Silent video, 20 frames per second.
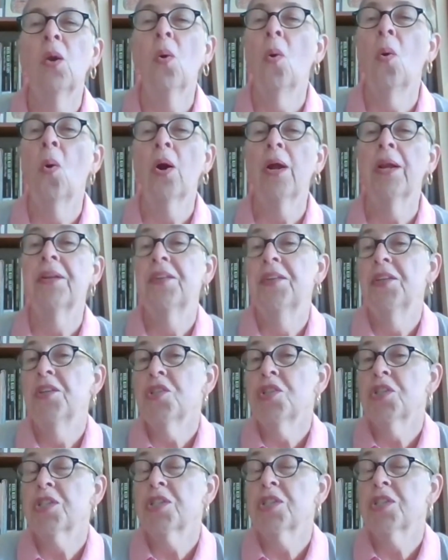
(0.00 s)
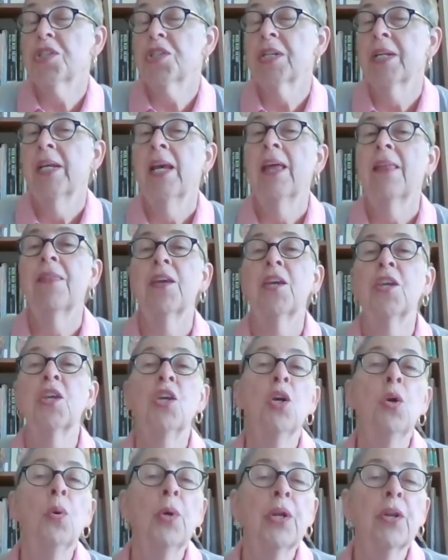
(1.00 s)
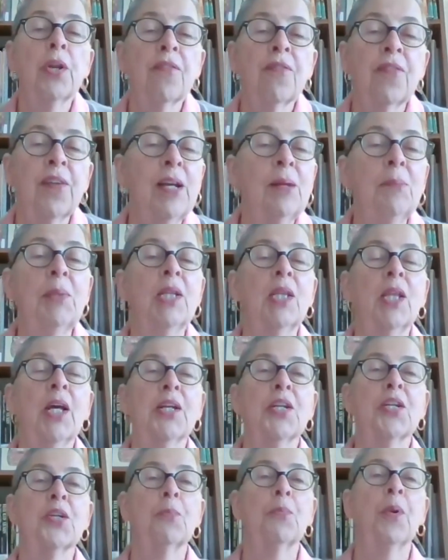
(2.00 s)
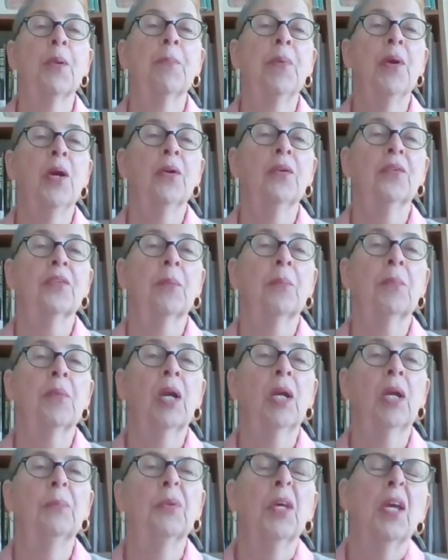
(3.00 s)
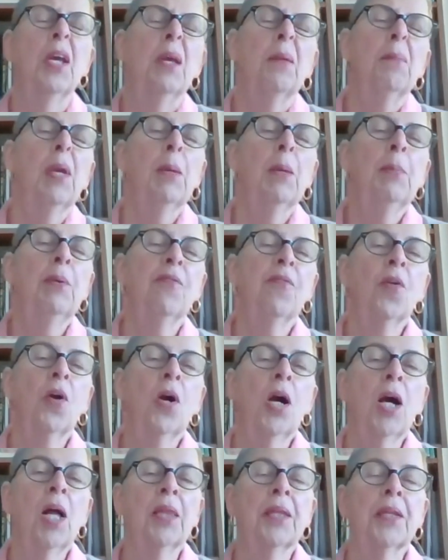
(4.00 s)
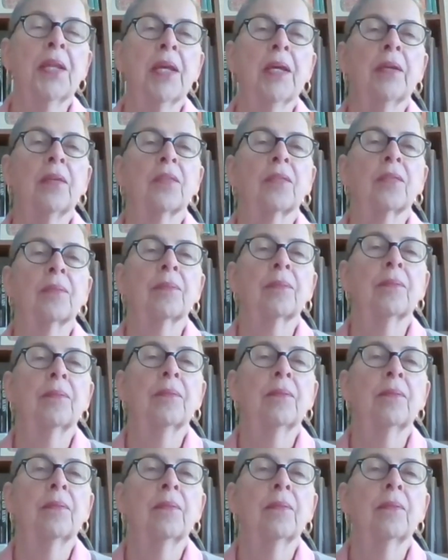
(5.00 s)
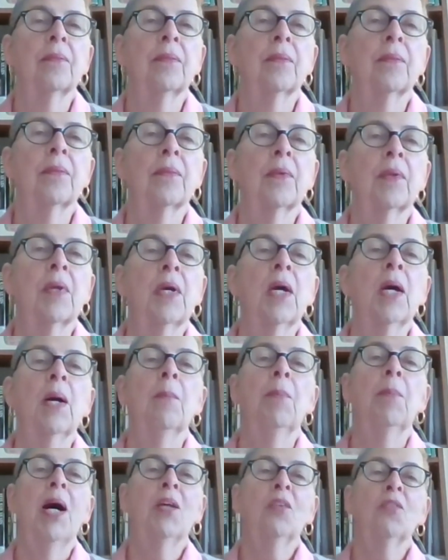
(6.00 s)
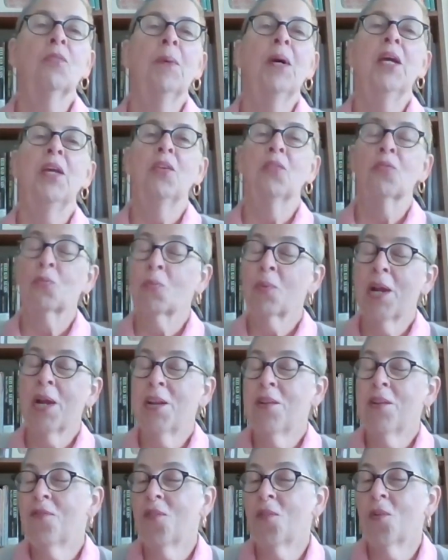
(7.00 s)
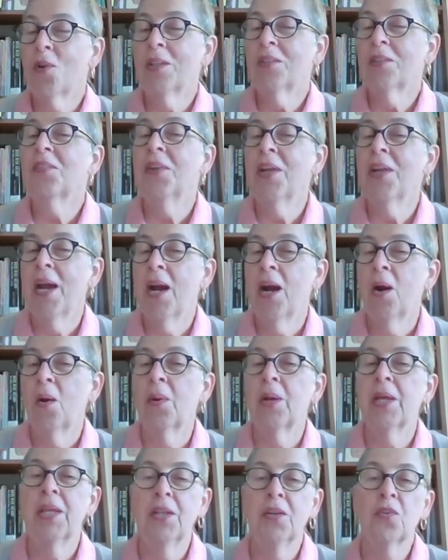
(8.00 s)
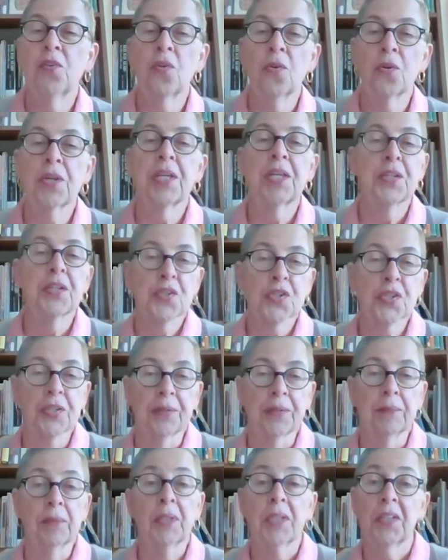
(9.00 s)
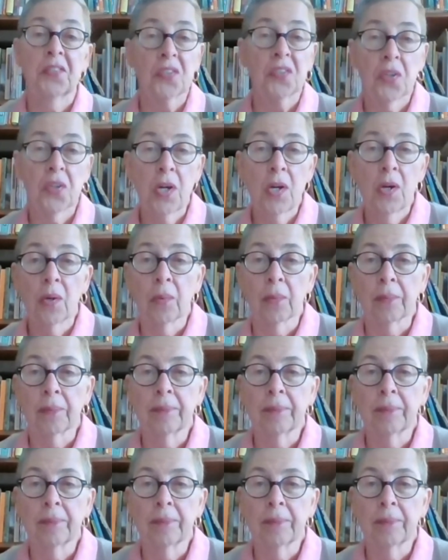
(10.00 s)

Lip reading: or a dish that you and your family like to prepare sometimes, maybe for holidays. Basma is ready for us now in her kitchen. Let's go.